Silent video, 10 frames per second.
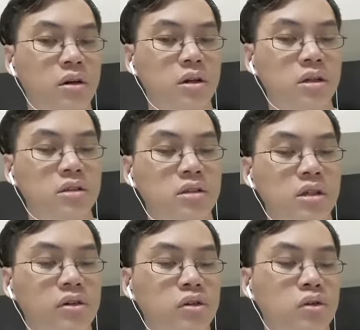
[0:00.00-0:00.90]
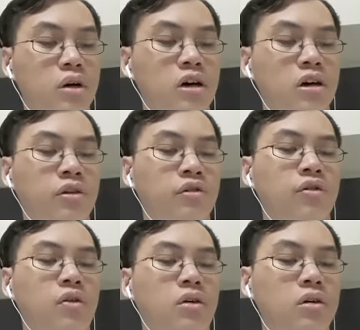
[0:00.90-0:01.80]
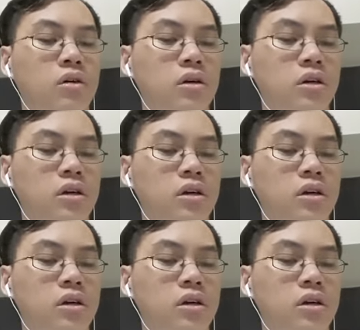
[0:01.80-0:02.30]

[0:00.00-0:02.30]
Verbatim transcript: 7 to 104 each